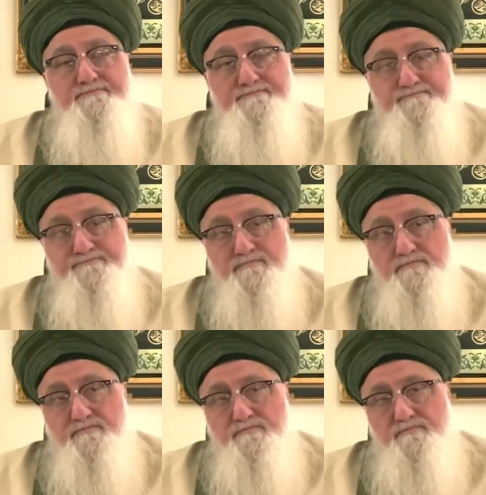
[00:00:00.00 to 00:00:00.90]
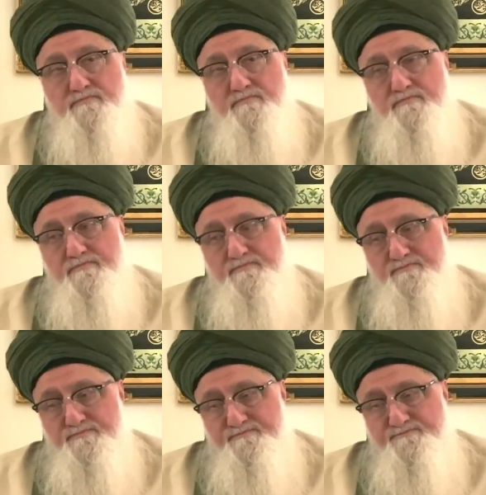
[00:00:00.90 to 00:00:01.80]

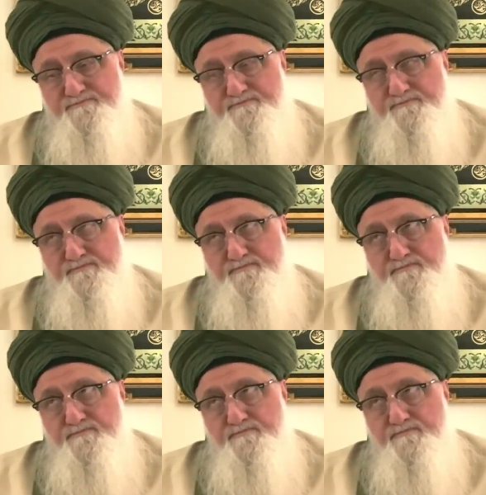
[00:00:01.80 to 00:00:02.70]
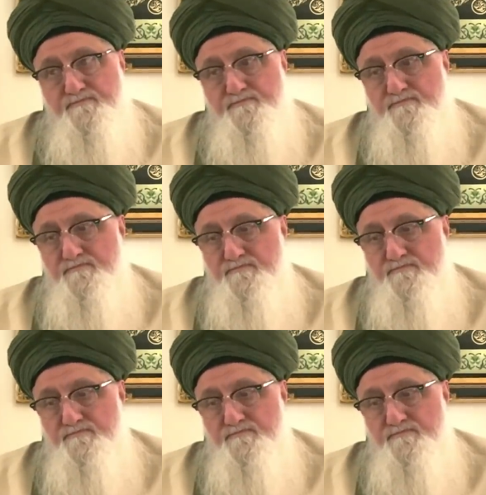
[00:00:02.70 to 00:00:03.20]
Nobody speaks.